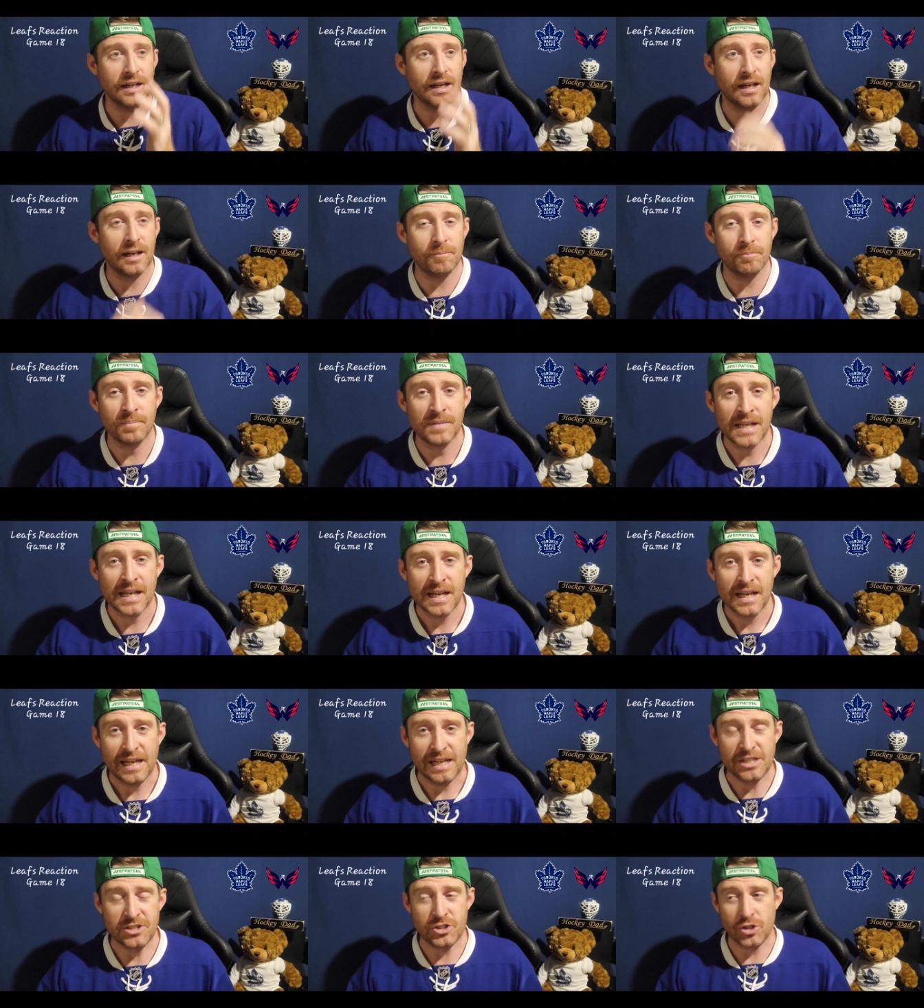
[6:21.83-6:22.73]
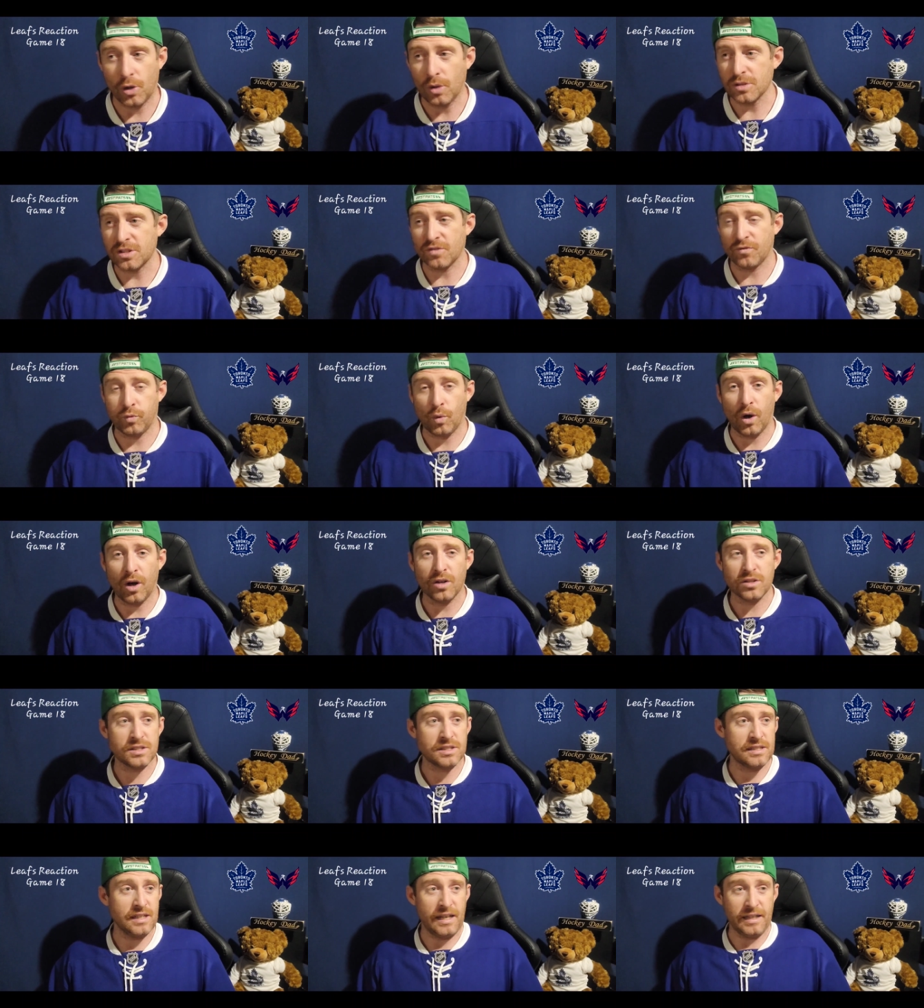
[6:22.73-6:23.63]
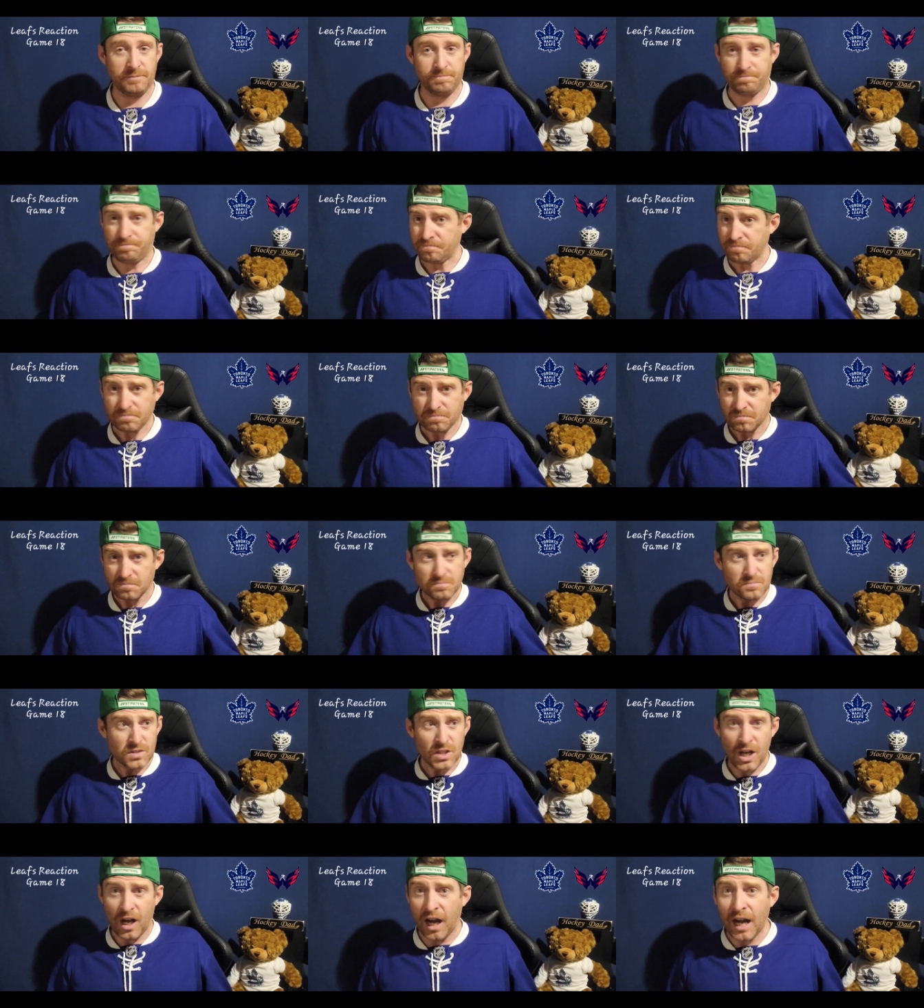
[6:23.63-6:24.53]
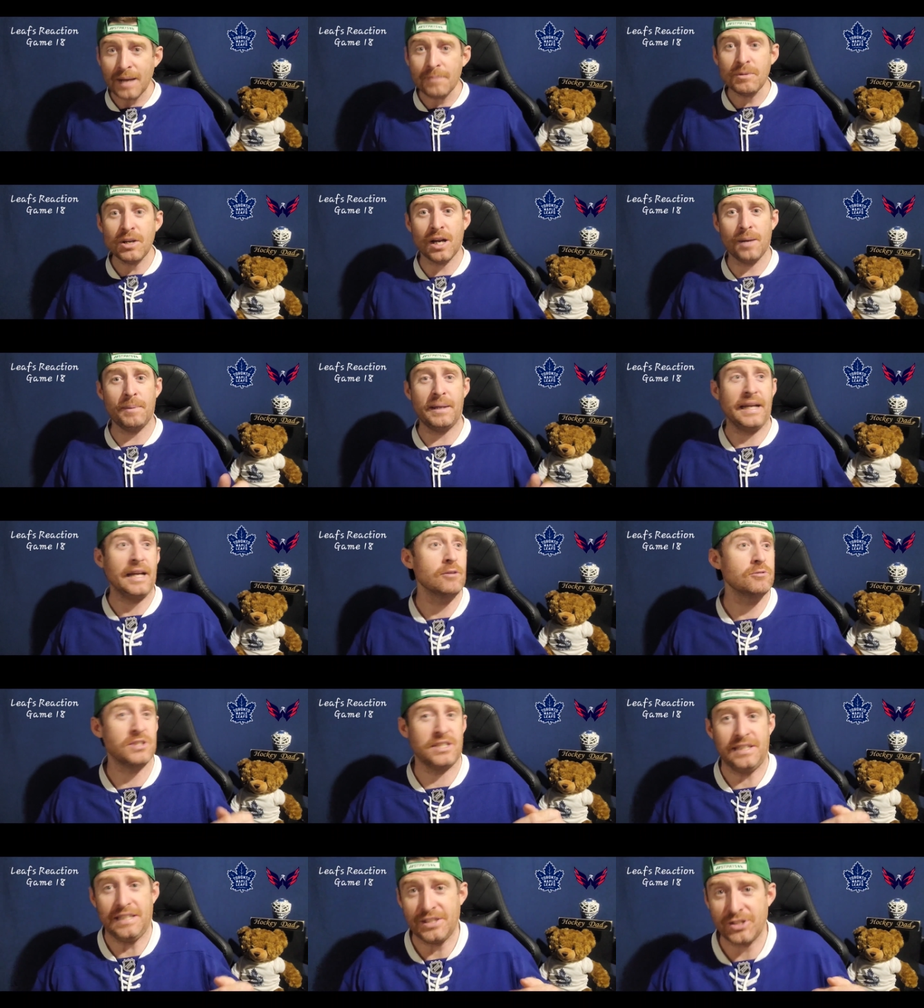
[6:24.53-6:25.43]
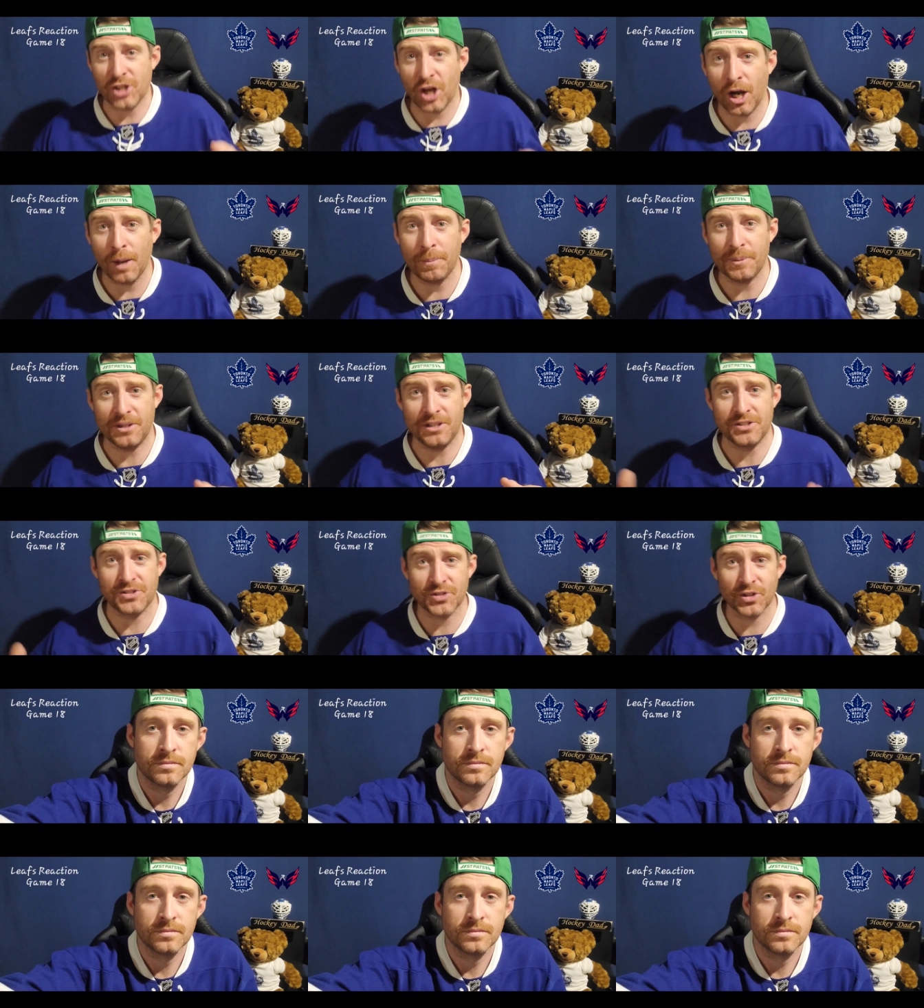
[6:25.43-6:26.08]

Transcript: Um, and Joseph Woll said, I'm coming out to the top of the